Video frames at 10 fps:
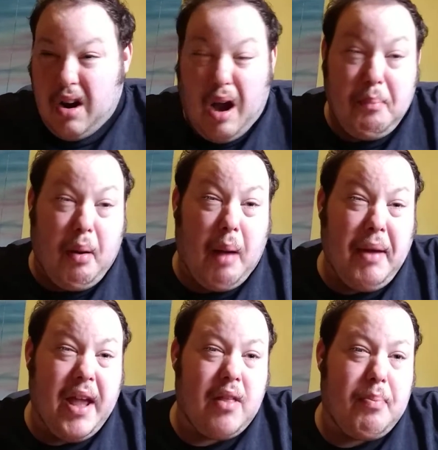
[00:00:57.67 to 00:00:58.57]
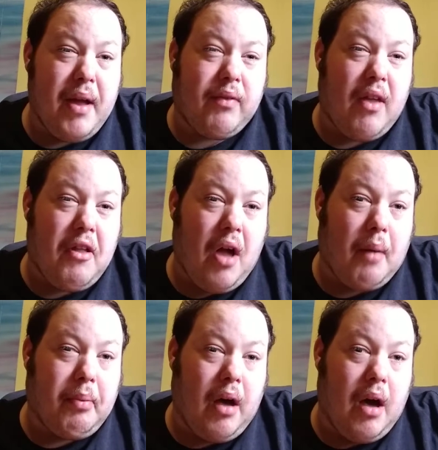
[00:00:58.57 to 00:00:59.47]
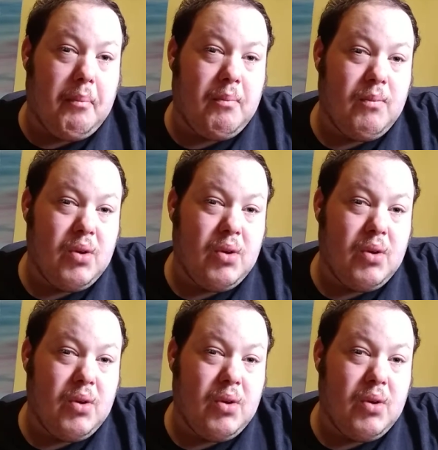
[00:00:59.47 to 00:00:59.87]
probably going to pick this up.